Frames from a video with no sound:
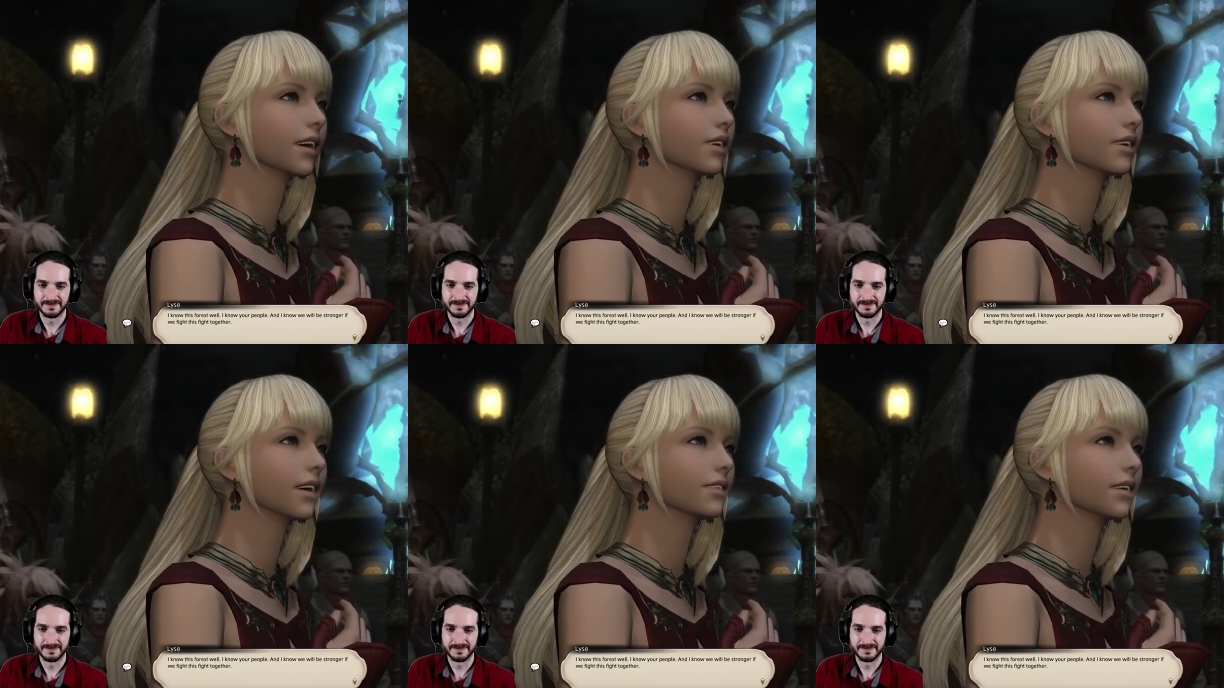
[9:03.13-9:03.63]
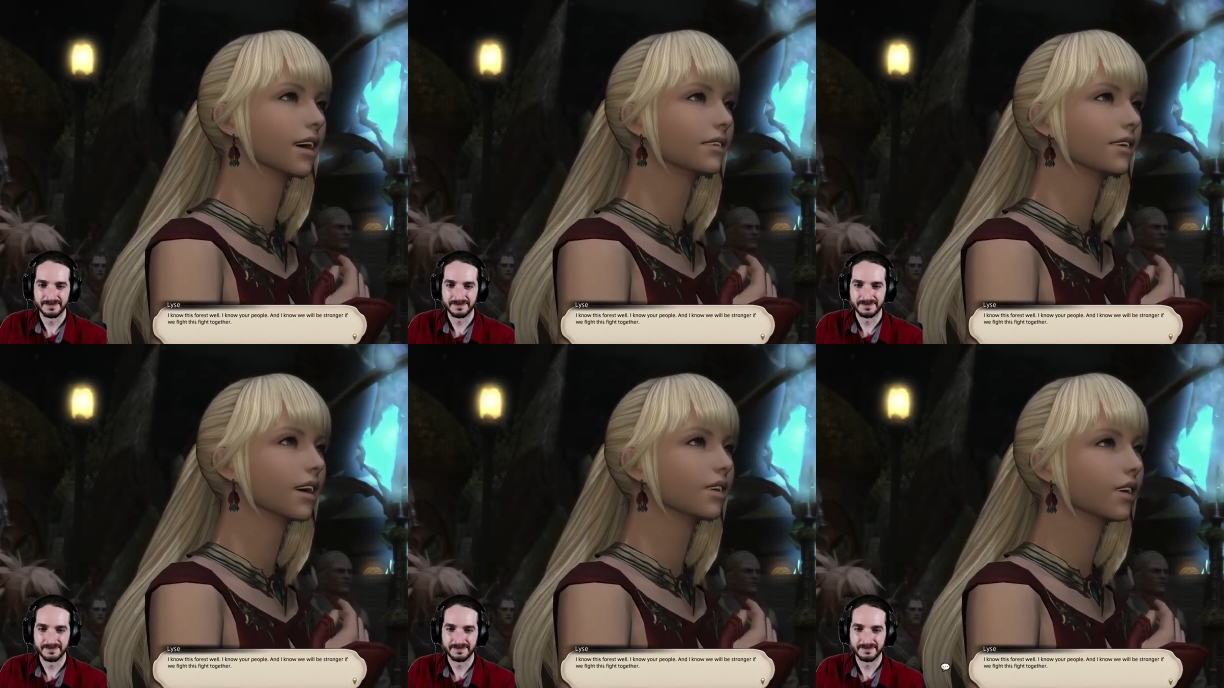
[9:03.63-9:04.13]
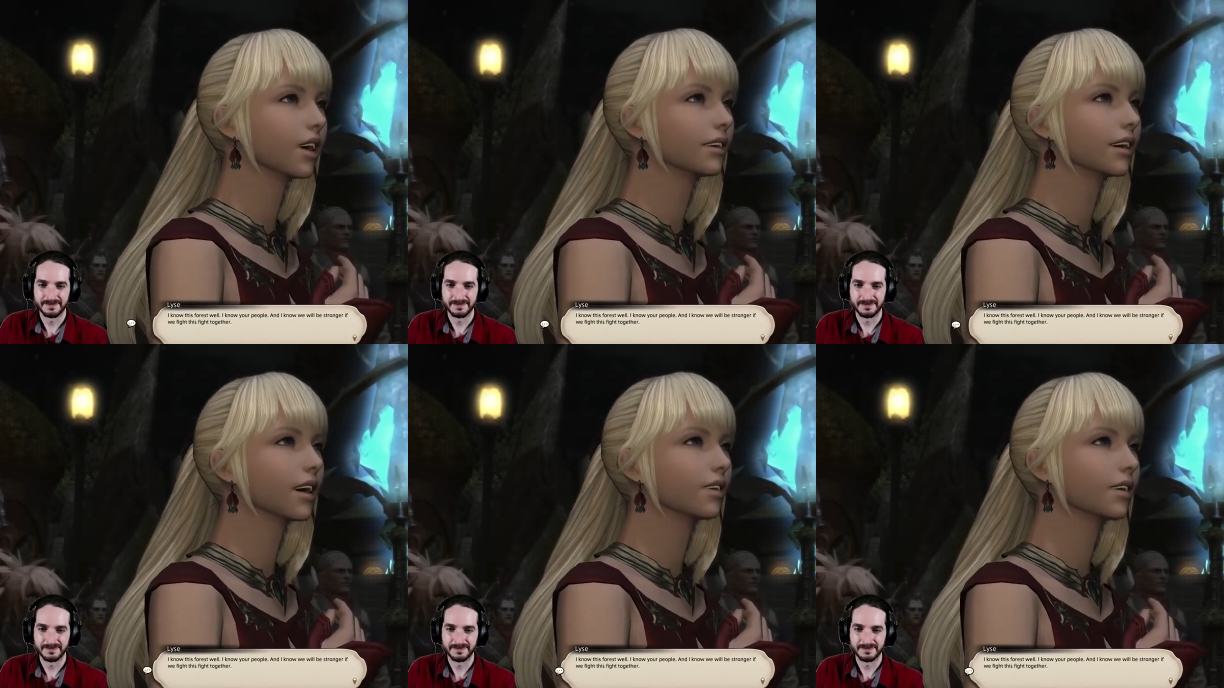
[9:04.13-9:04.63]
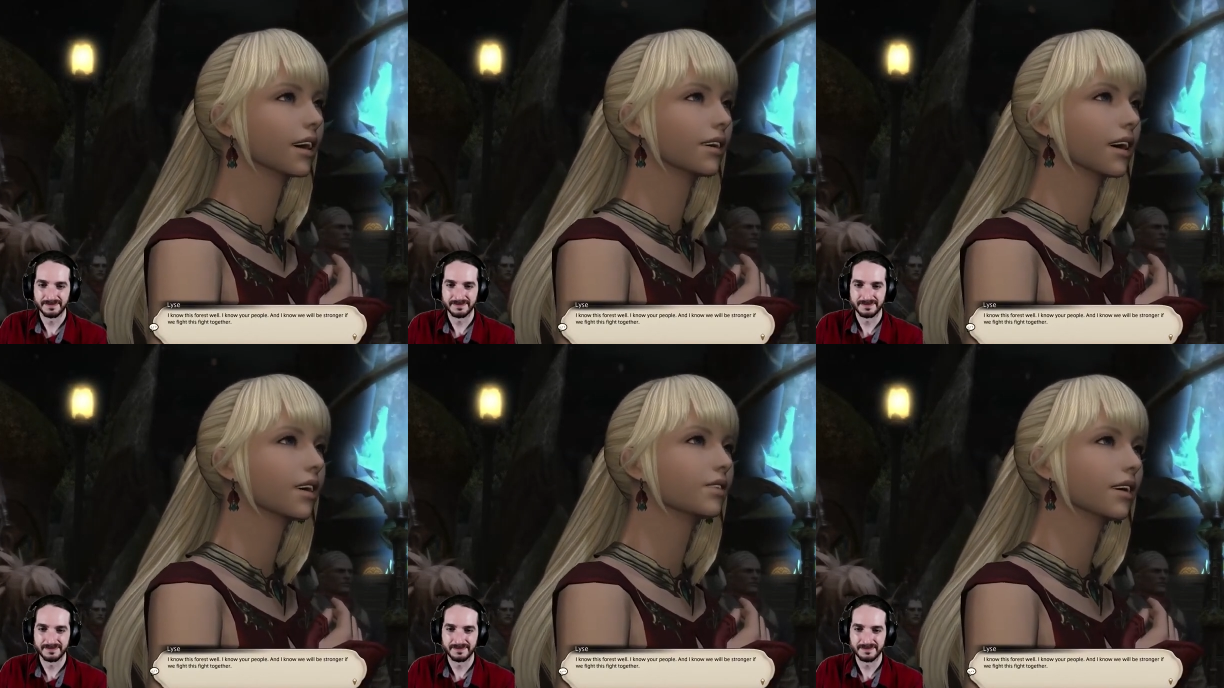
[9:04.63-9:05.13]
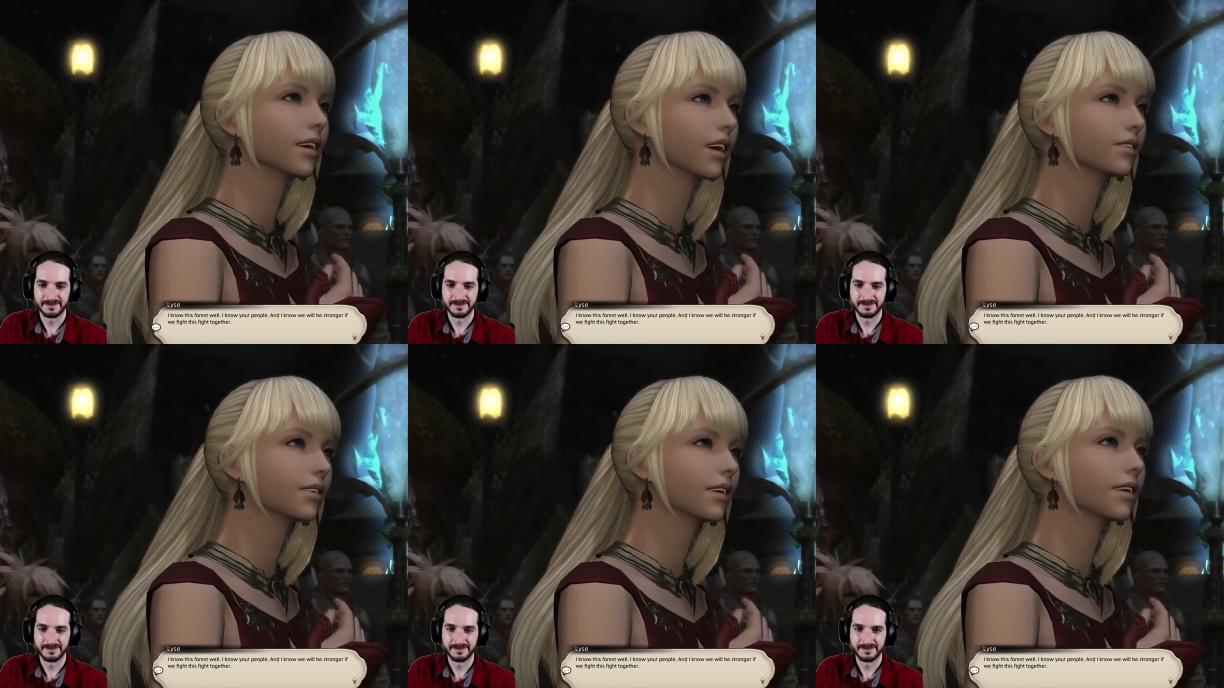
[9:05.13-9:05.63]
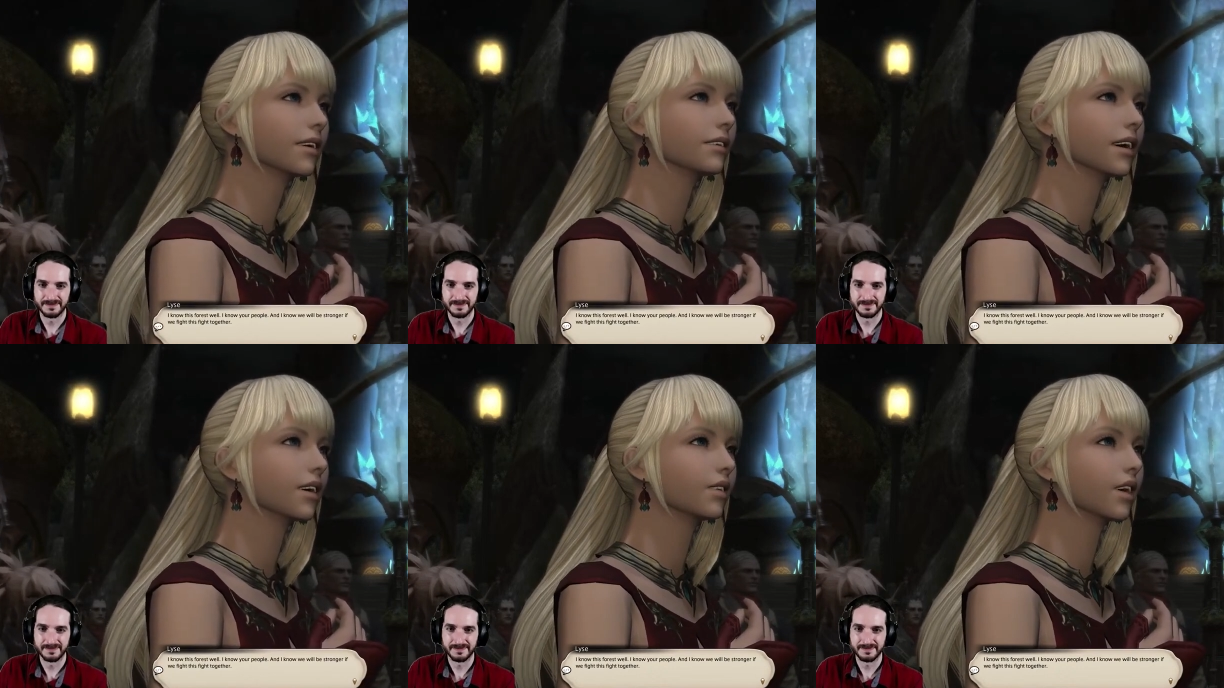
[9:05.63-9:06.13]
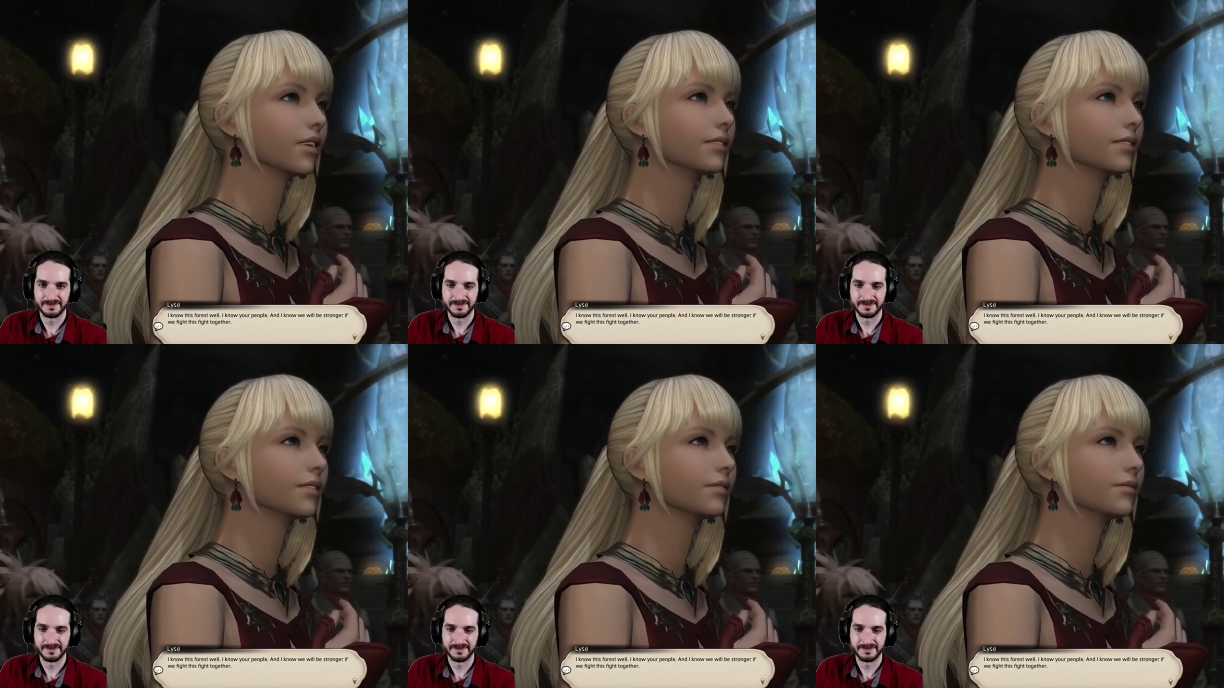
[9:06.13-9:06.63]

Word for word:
Speaker 1: And I know we will be stronger if we fight this fight together.